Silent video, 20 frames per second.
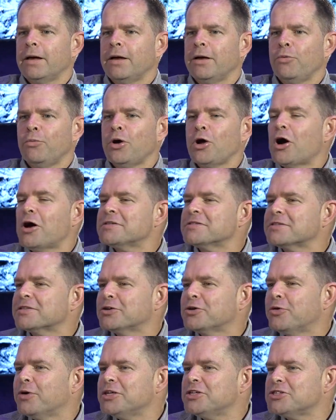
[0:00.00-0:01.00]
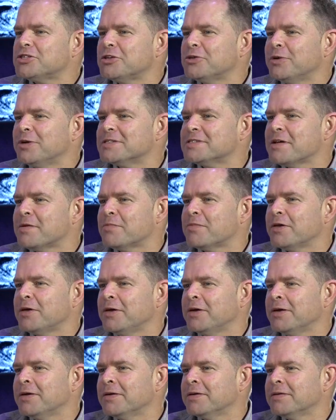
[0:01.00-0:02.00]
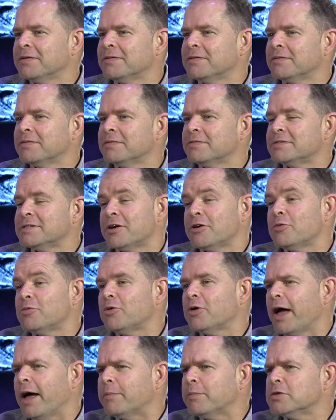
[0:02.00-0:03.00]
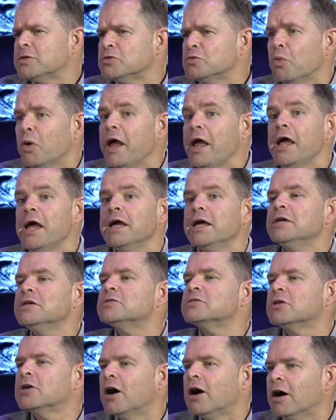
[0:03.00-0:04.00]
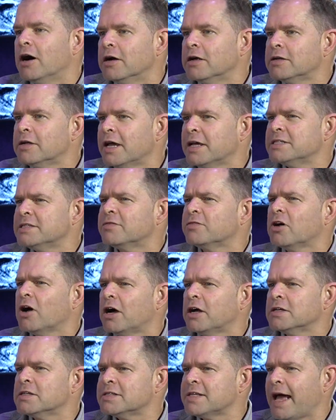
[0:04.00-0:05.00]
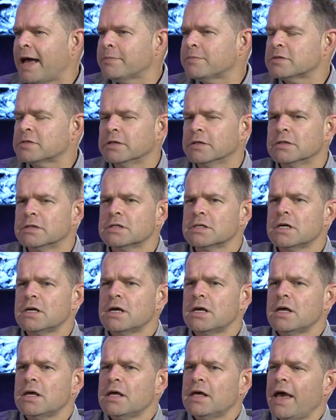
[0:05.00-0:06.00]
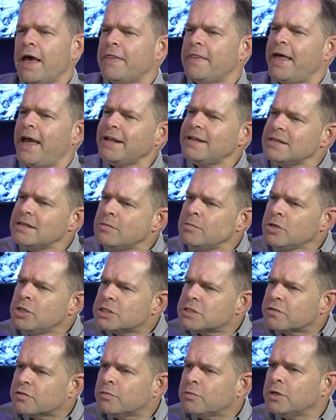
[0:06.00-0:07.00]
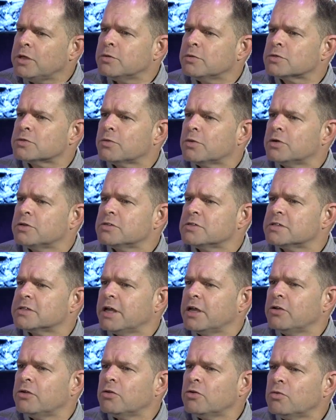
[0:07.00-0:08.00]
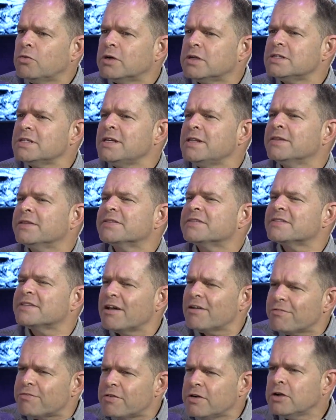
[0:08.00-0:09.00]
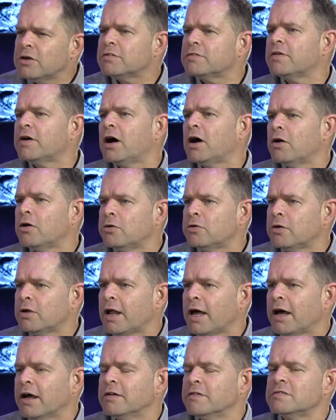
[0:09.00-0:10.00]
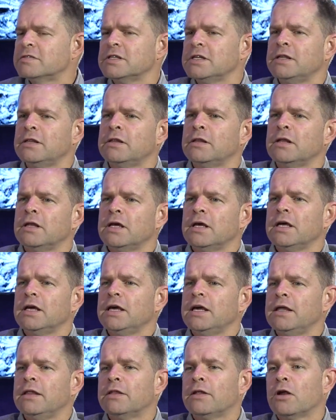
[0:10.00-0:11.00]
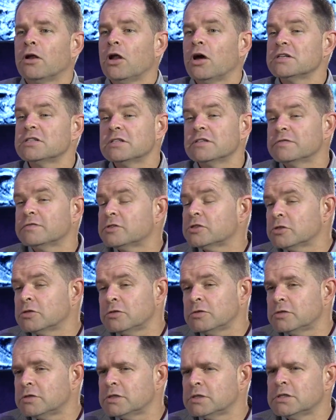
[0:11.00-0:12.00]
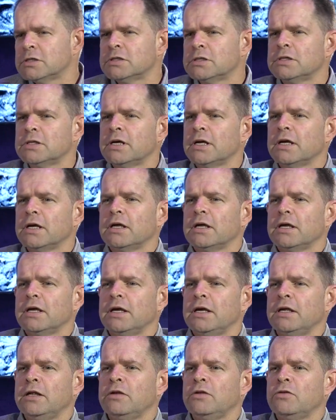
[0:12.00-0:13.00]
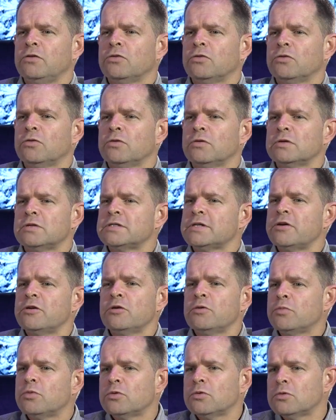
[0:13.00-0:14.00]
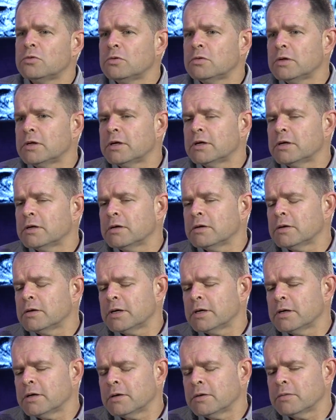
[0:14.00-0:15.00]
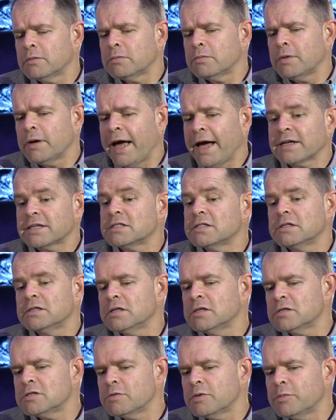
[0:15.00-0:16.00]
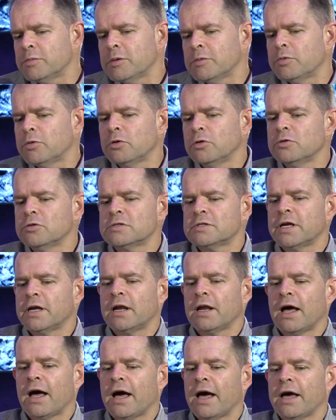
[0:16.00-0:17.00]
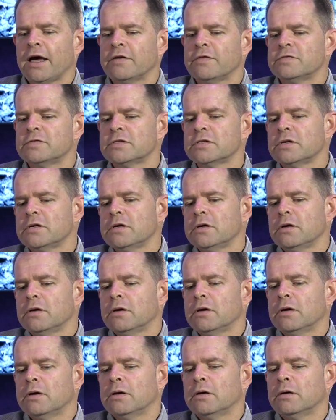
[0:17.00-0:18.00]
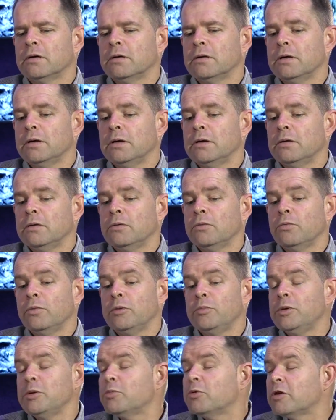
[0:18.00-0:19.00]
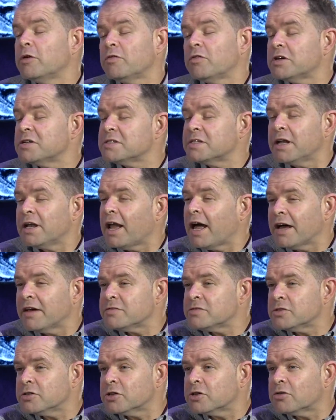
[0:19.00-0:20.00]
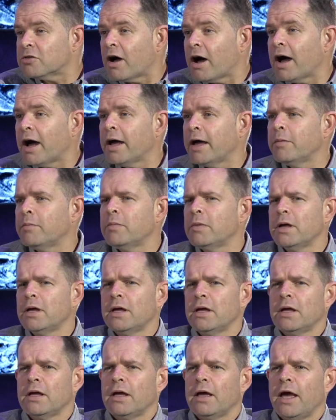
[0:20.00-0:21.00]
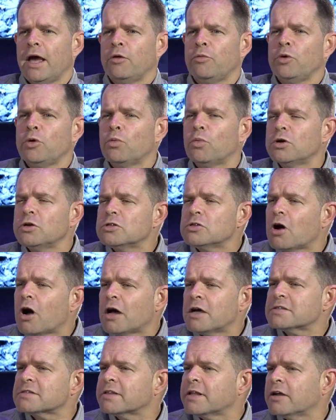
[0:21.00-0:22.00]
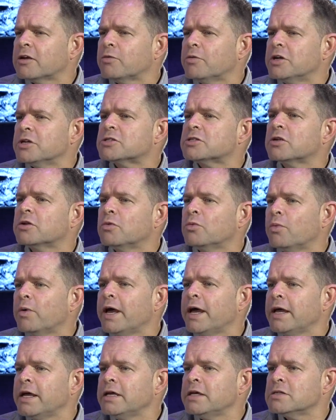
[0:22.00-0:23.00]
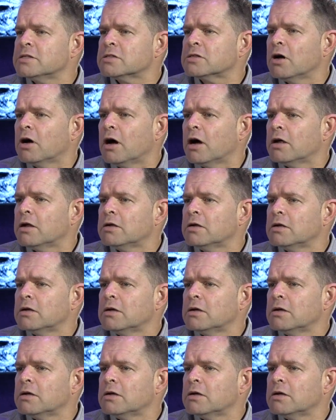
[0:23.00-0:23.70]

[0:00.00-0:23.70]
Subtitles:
We ask the question when something terrible happens, where is God? As if God is absent. And that image for me was one to say, you know what, in the suffering of our own lives, in the loss of children, in, terrible accidents where people lose their lives, when people have lost their lives to crime, and we want to ask that question, where is God?